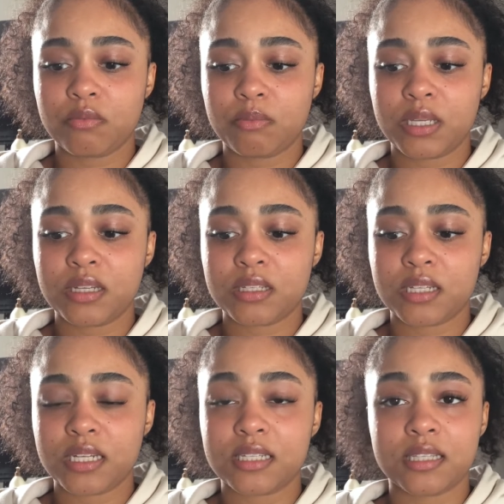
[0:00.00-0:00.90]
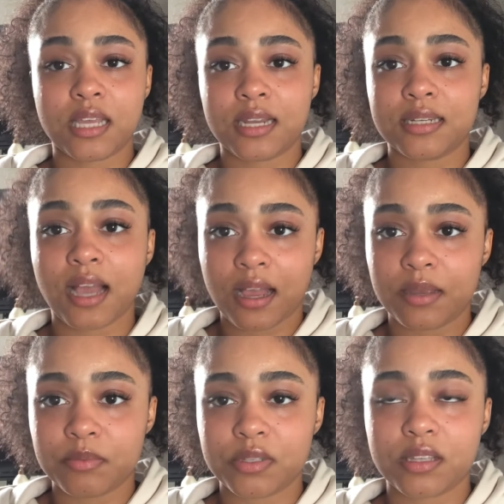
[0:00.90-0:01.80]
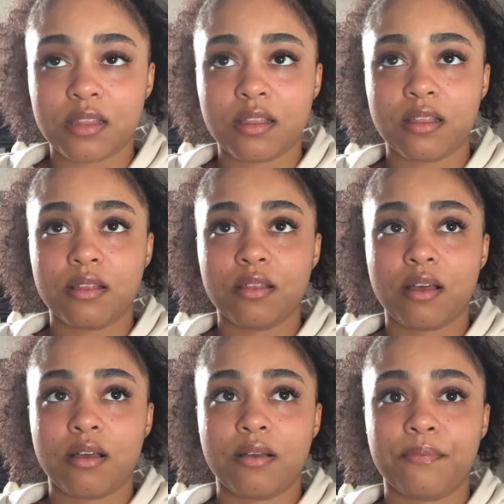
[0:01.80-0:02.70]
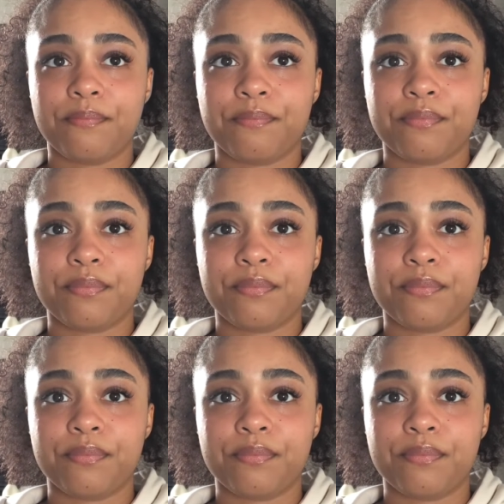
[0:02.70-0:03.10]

because it is the end times, um,